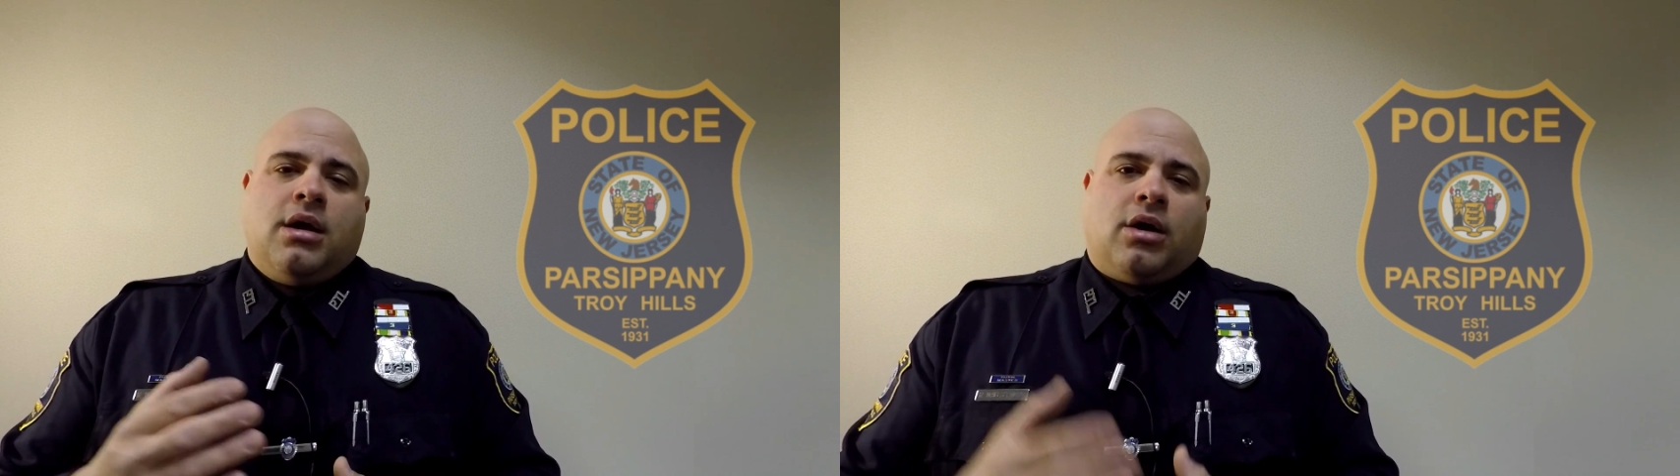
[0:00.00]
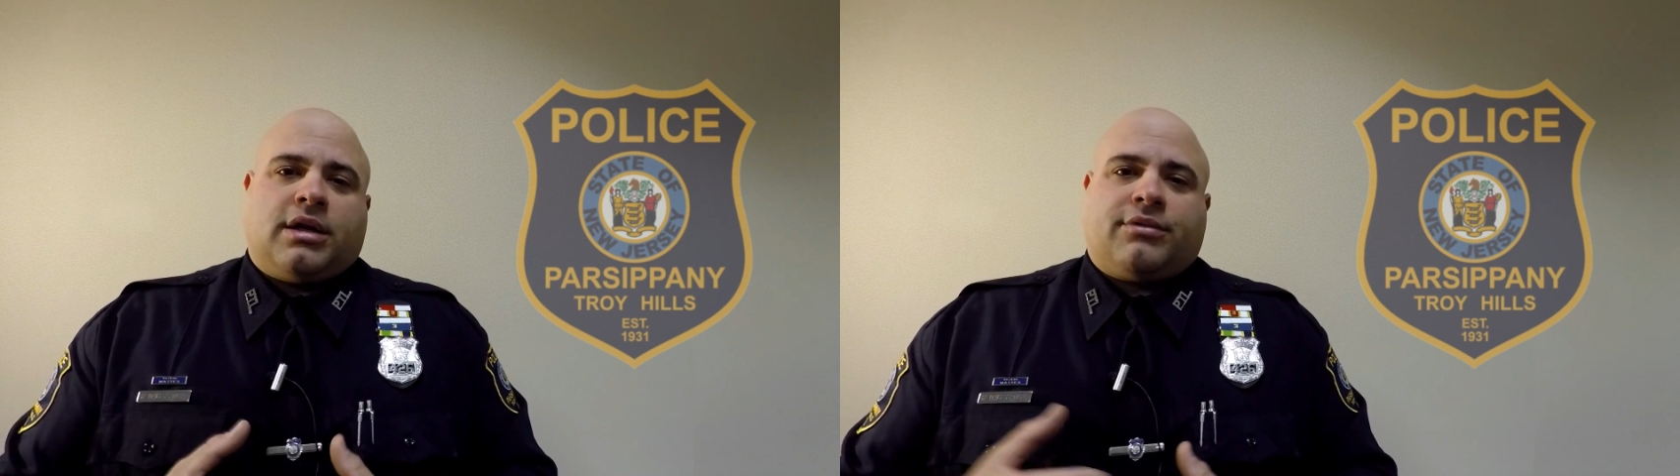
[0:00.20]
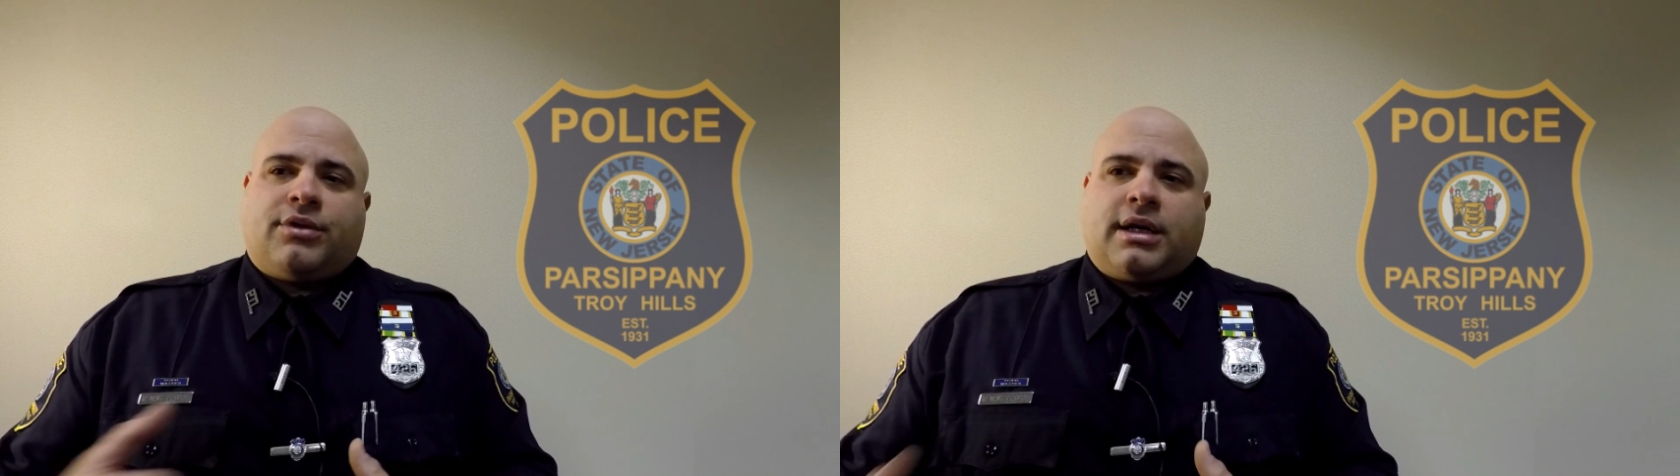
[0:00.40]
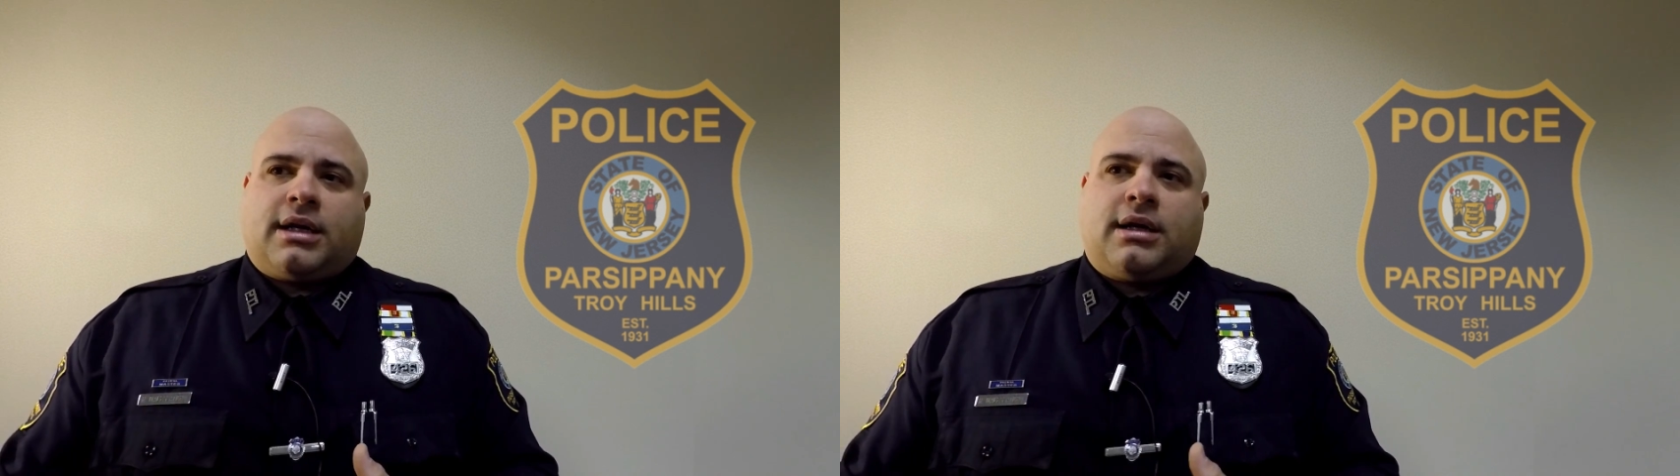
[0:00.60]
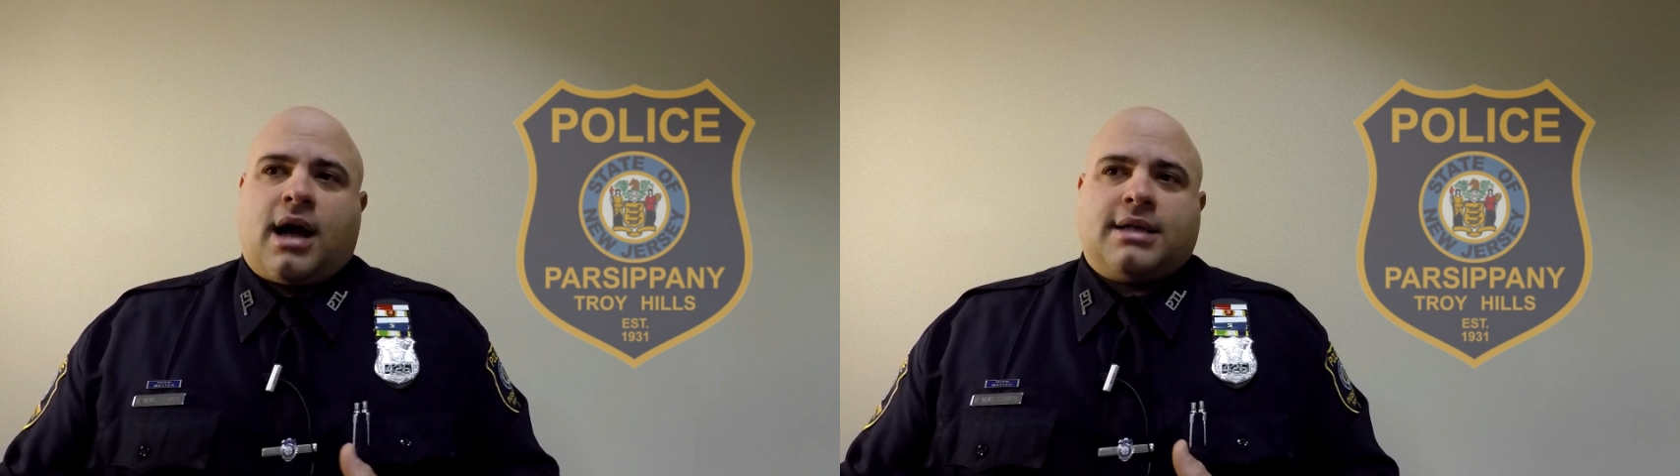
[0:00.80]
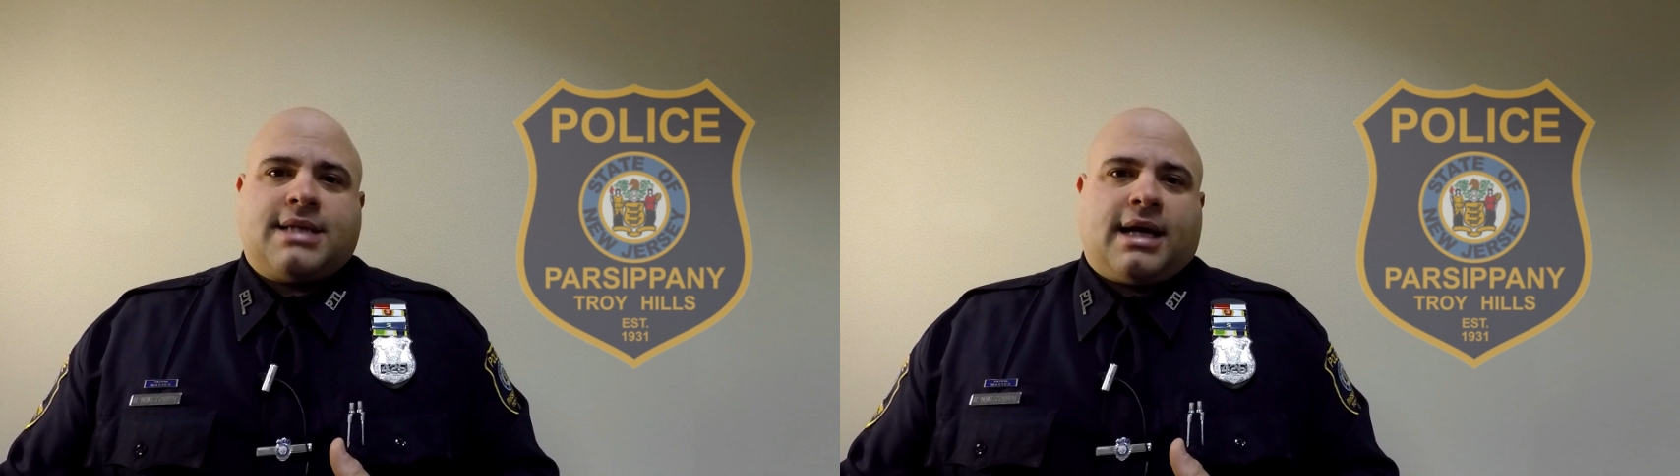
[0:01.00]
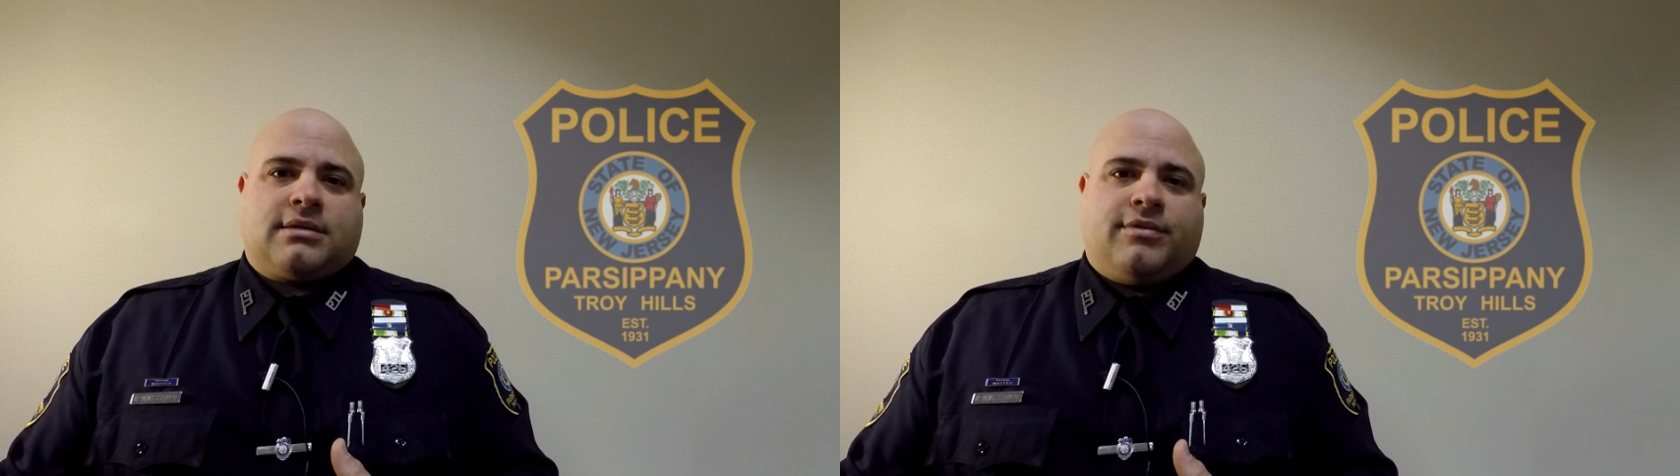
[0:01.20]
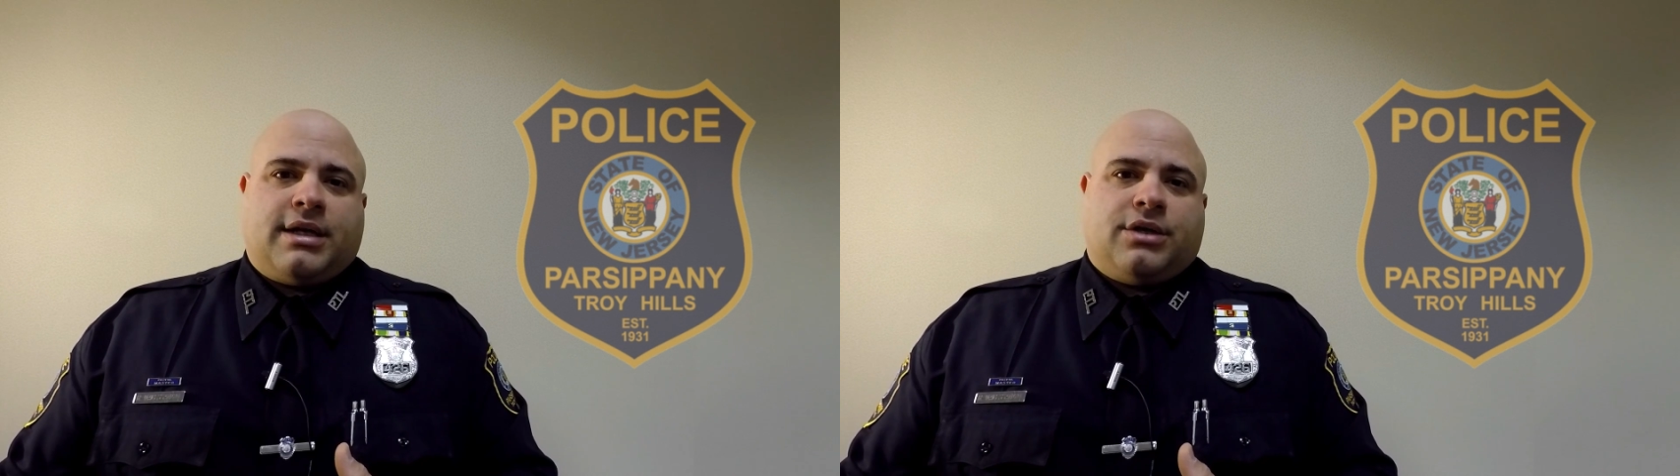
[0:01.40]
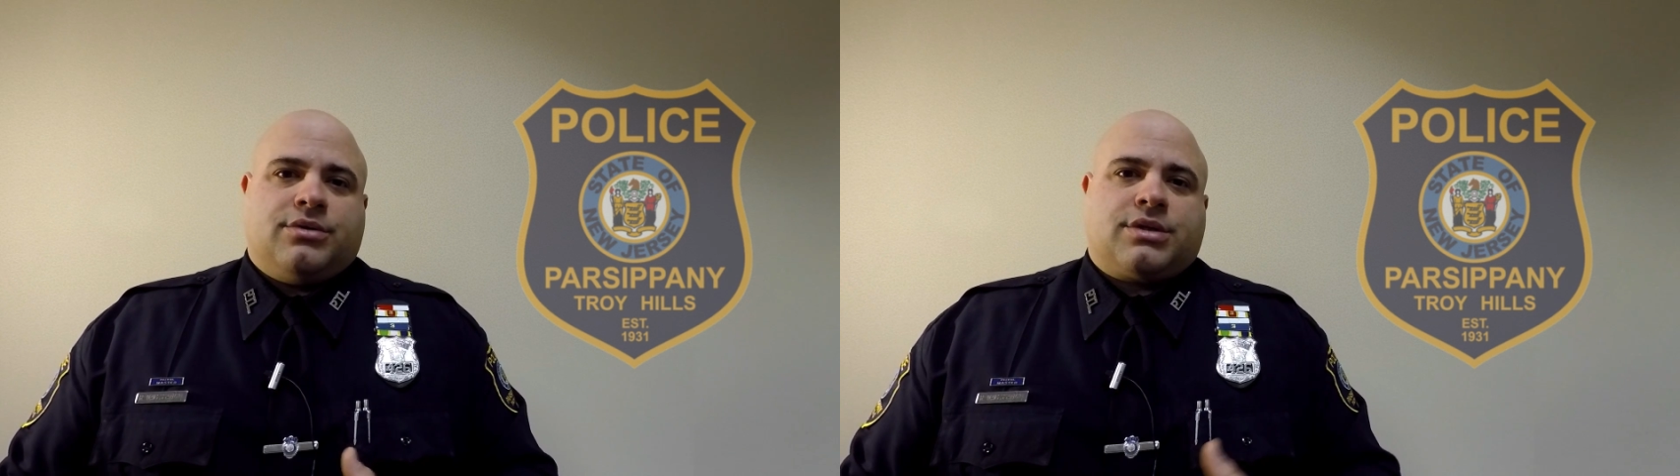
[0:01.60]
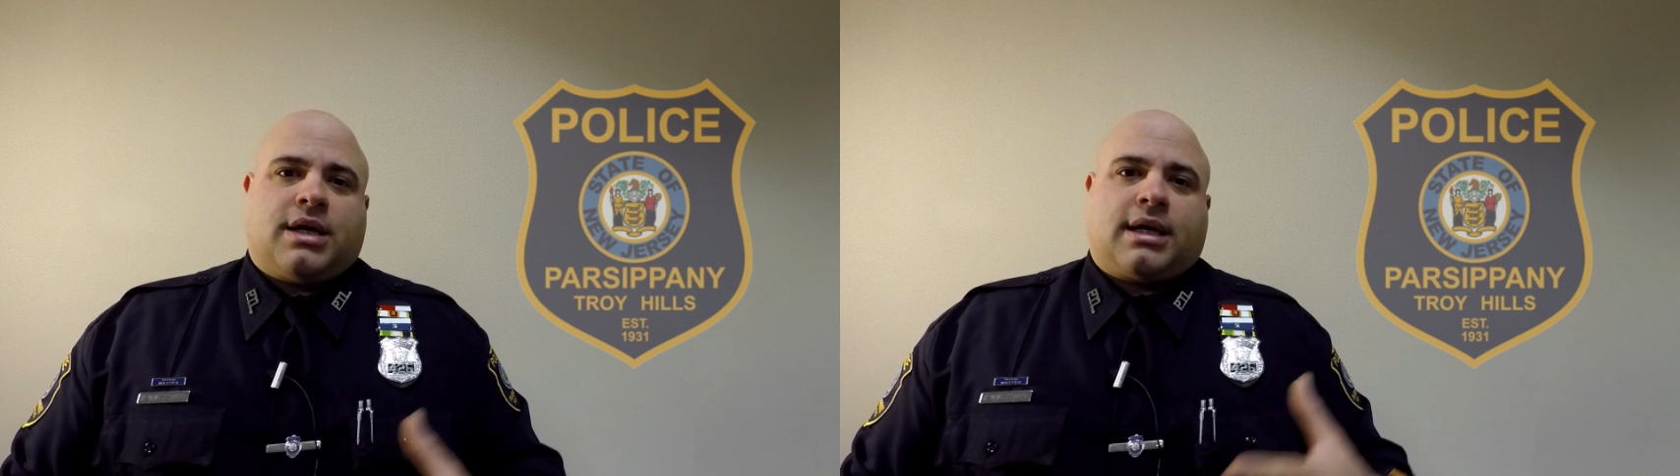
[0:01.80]
our different contact
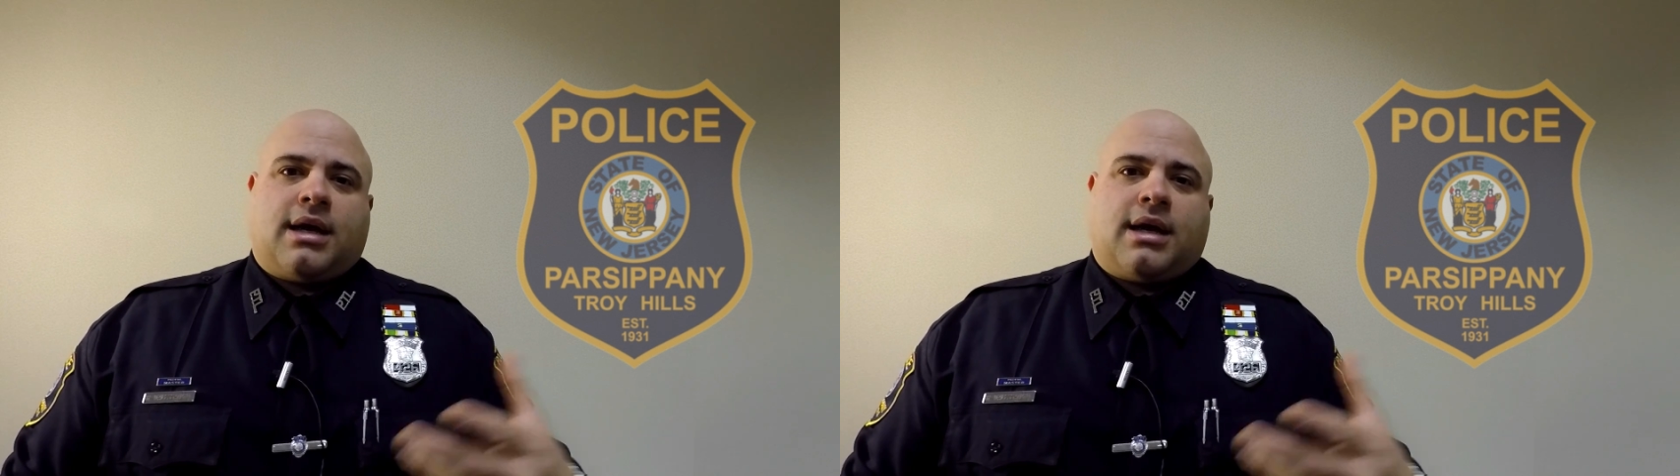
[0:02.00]
venues like